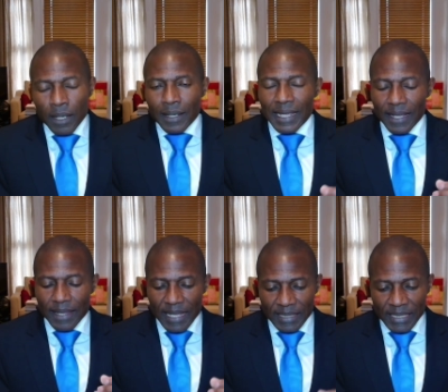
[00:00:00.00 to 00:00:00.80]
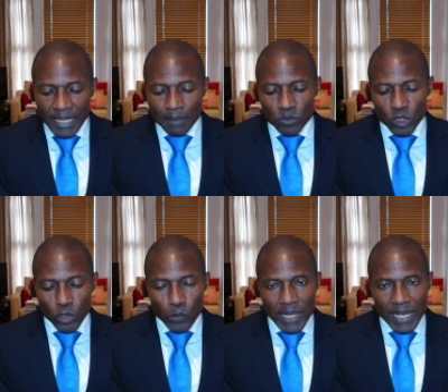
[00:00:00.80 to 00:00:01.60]
Yet the attempt to
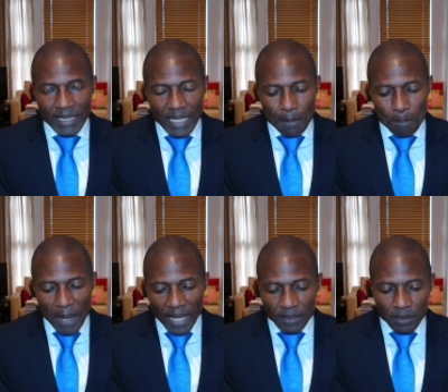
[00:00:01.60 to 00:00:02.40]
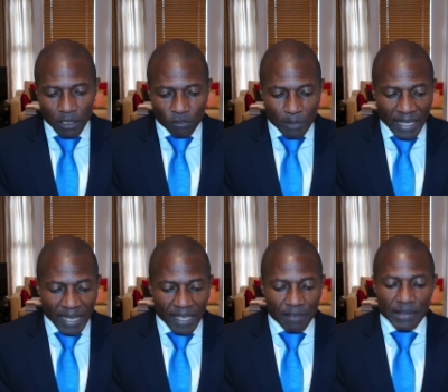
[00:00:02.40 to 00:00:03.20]
create a pattern of
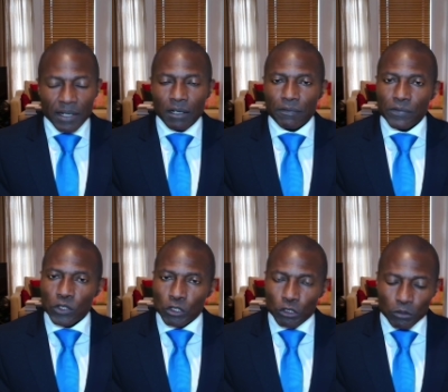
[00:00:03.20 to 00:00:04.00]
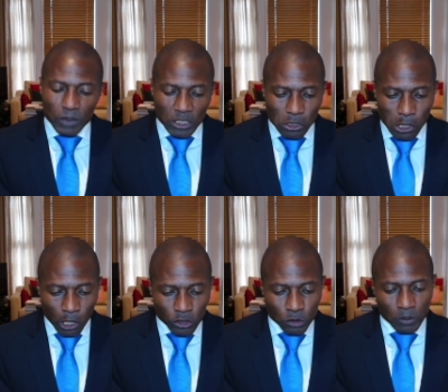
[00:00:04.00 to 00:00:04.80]
behavior of tube
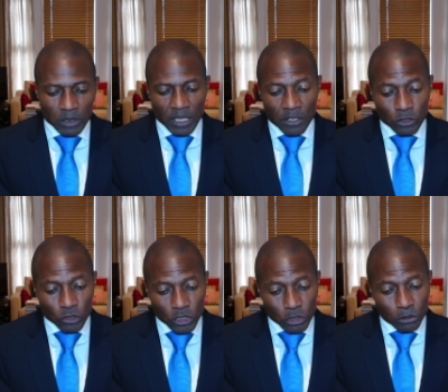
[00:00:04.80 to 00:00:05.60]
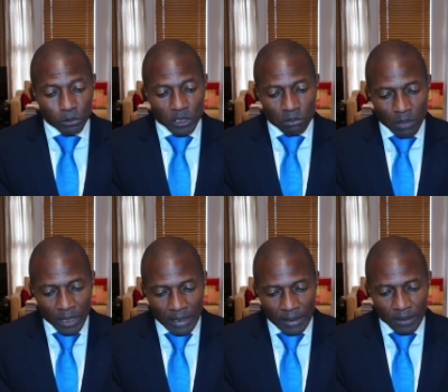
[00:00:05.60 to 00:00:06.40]
dislodgement in the jurors'
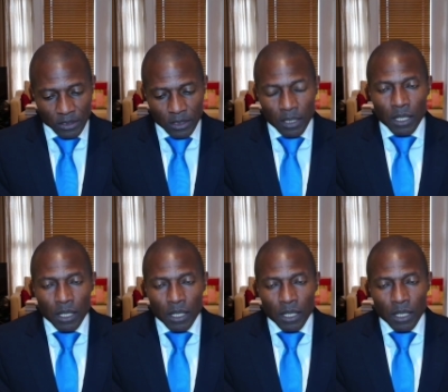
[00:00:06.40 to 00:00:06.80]
minds,